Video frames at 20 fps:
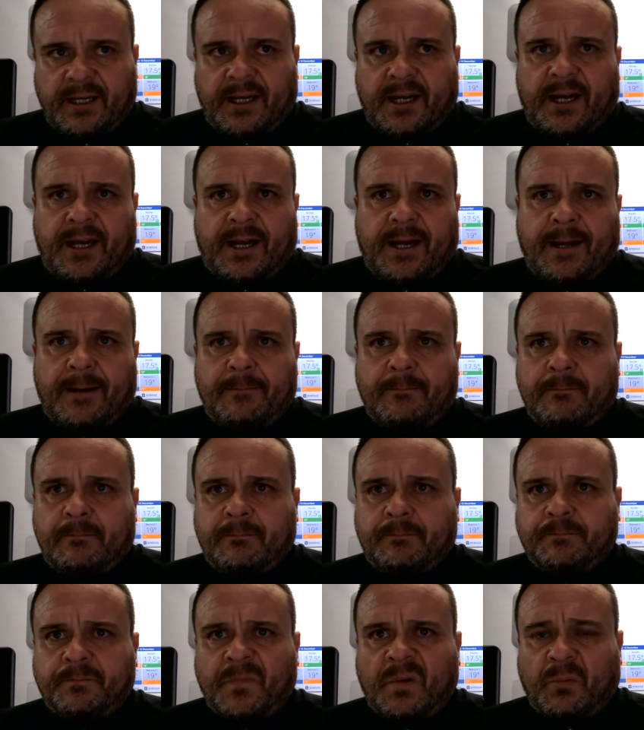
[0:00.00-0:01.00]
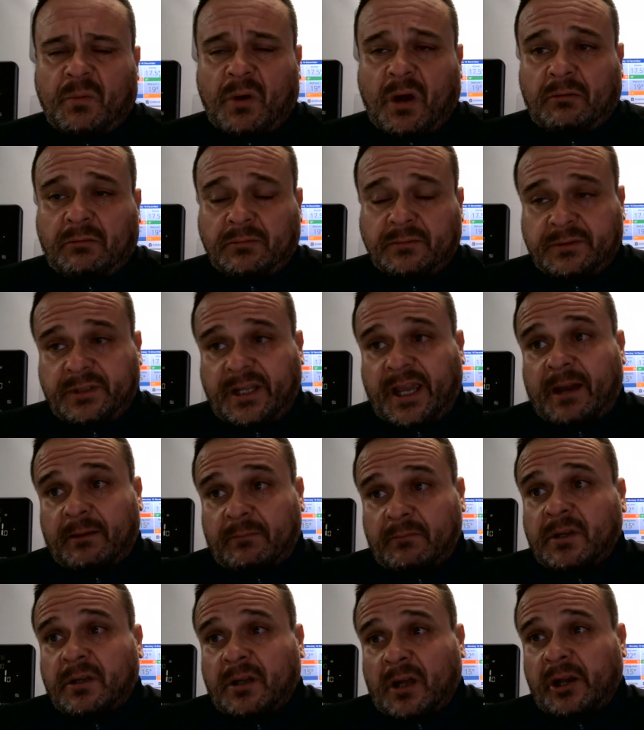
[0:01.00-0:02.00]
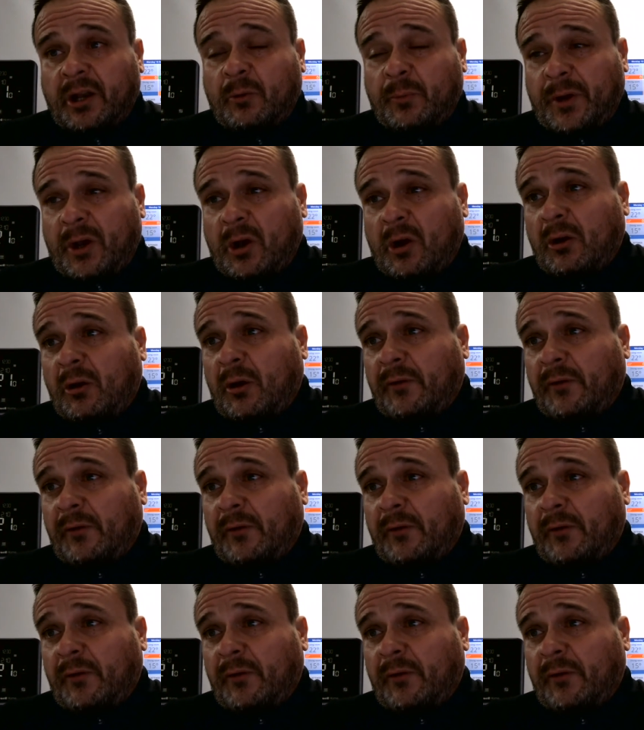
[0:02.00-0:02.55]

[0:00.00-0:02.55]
um, well, yeah, I know we got a